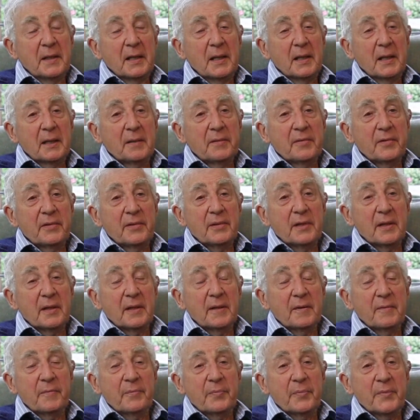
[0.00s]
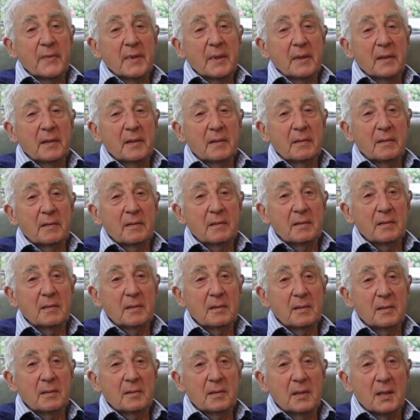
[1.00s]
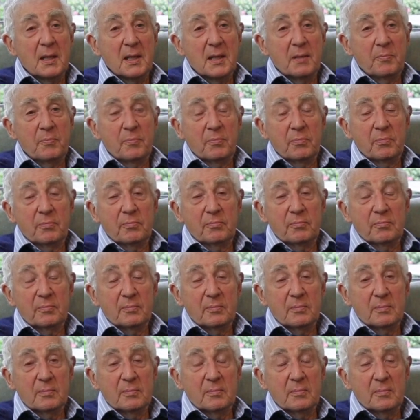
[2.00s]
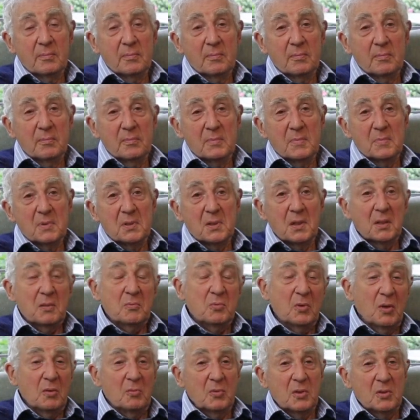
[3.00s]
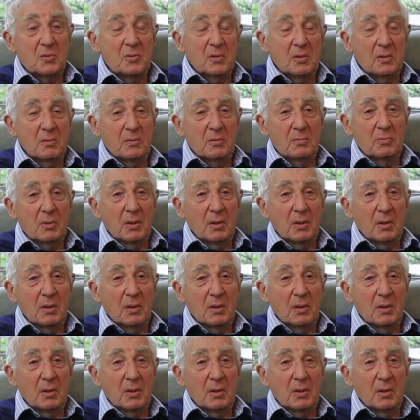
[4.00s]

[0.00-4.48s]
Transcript: And um, and they said, "Well, would you?